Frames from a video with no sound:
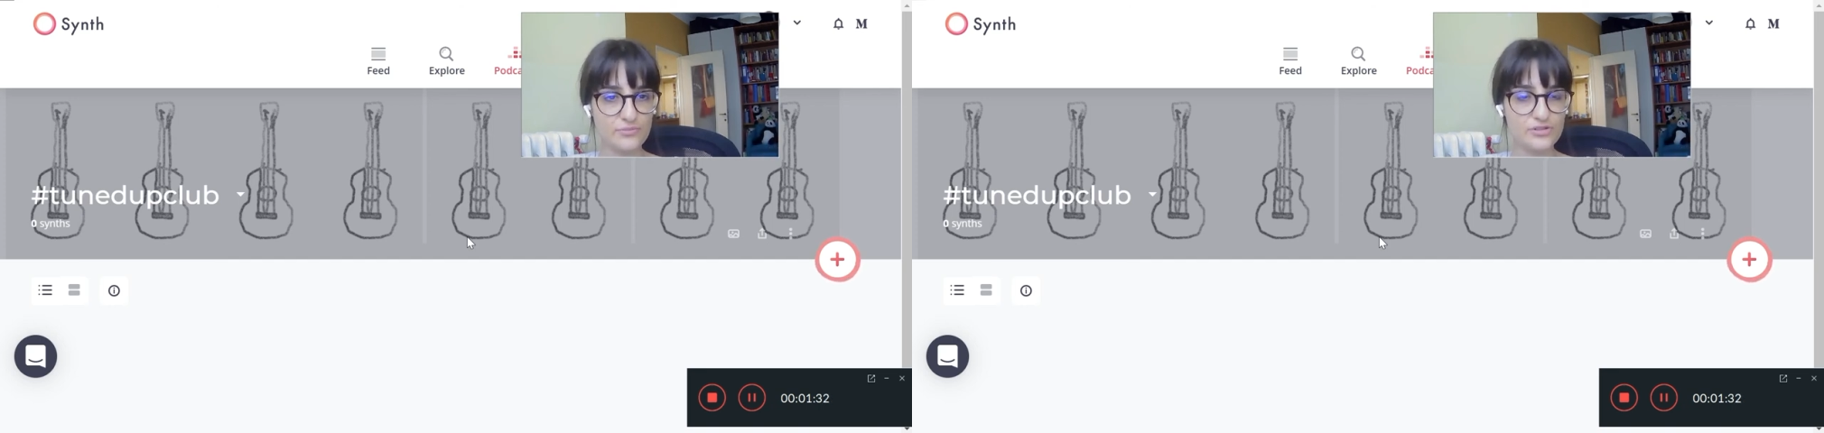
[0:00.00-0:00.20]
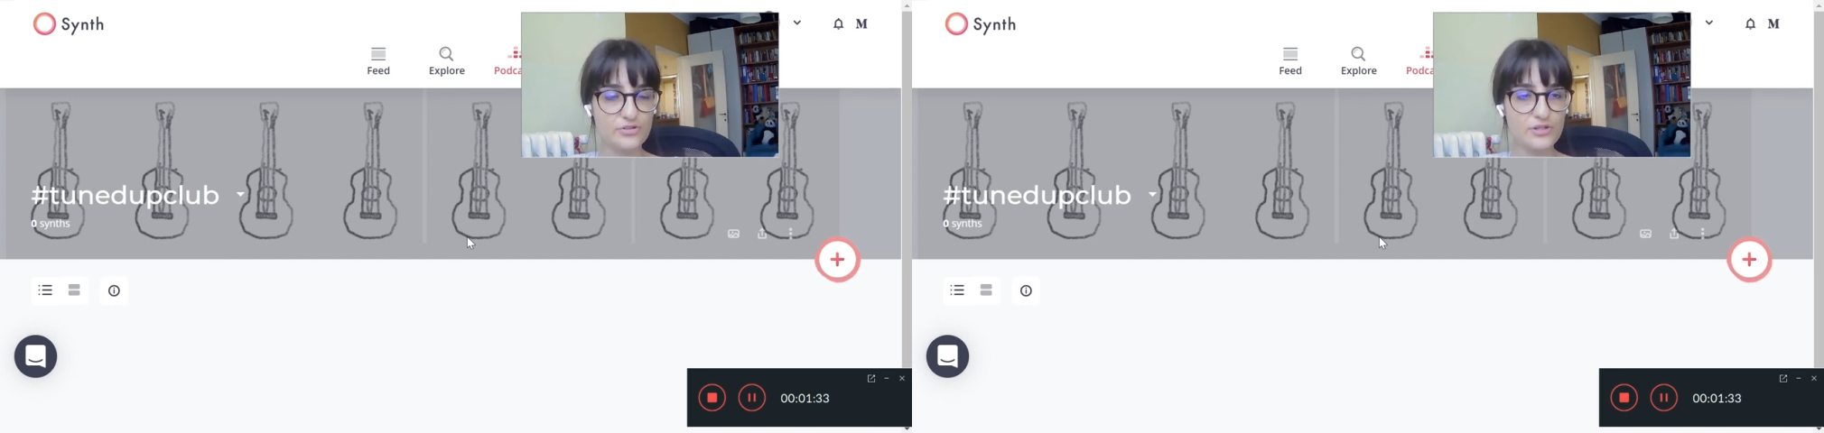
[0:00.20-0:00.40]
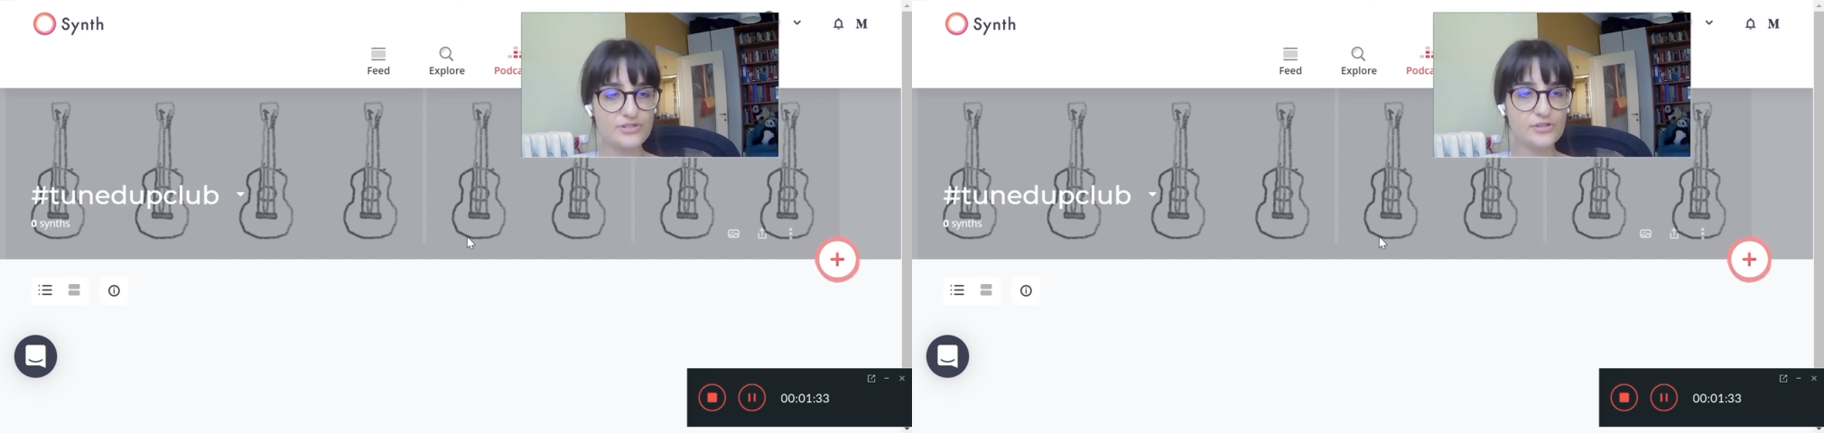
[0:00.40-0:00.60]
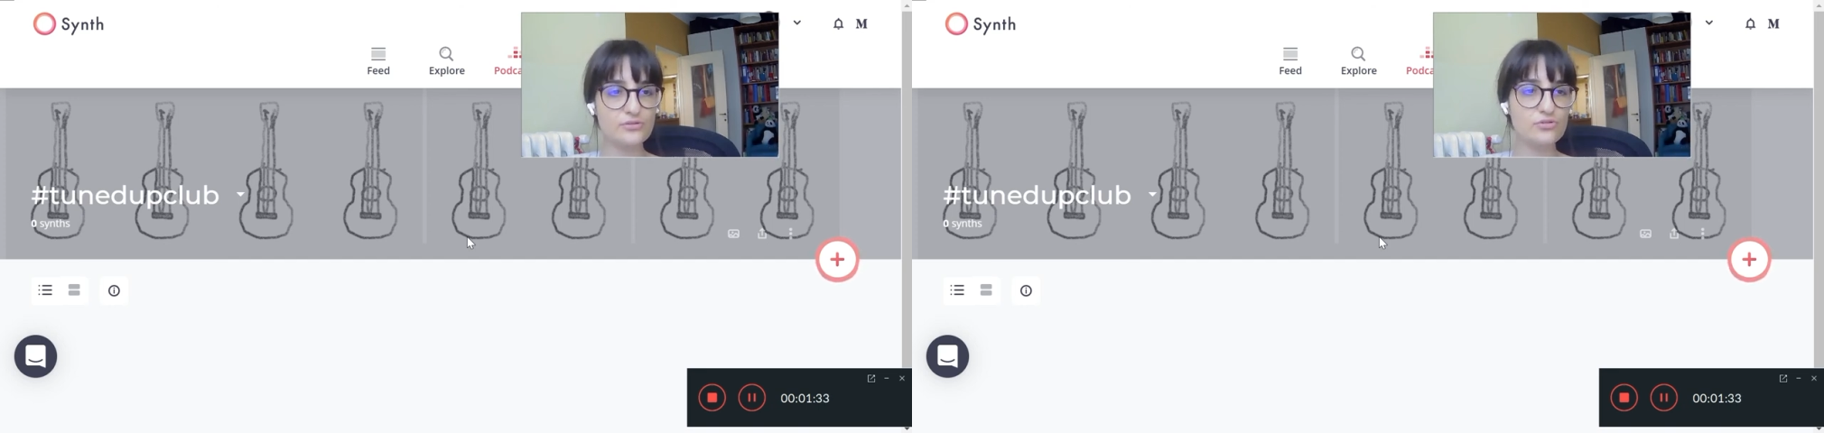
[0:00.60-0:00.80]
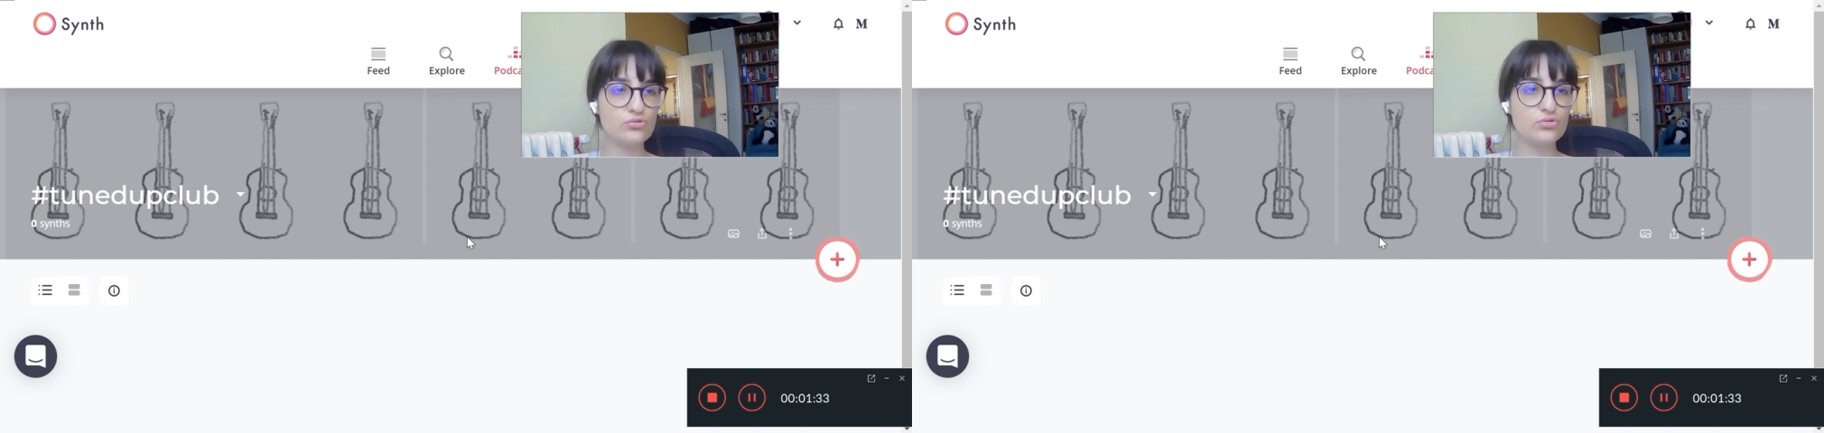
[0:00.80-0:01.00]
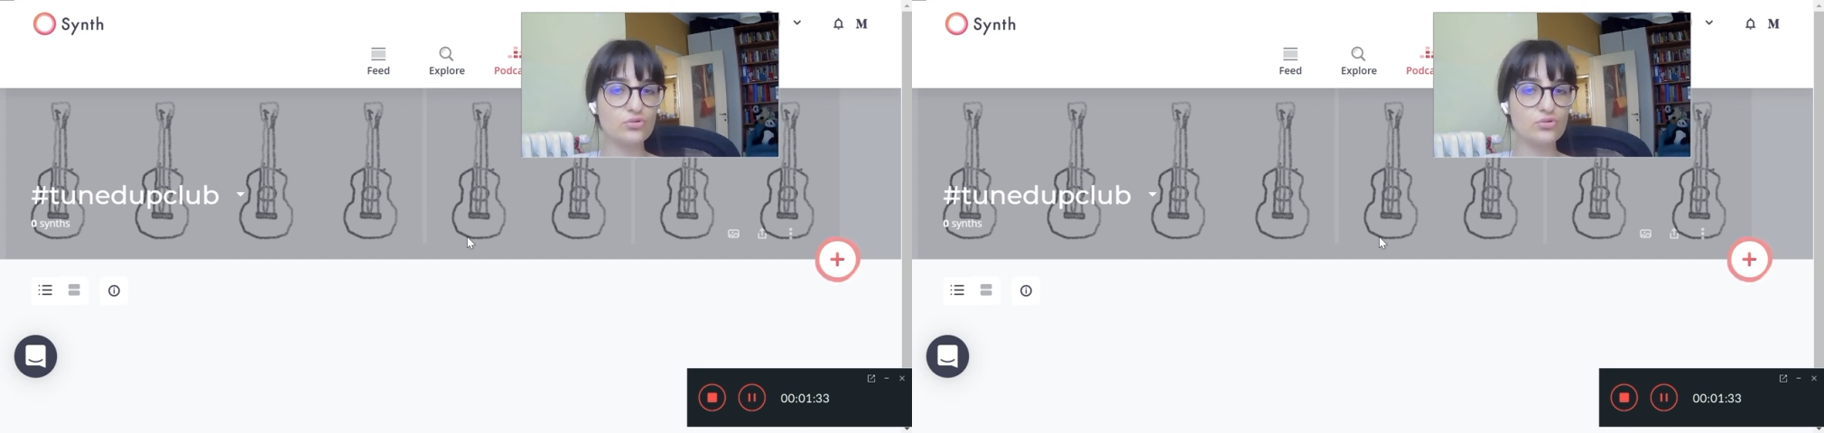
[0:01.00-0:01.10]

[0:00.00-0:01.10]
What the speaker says: So it's good to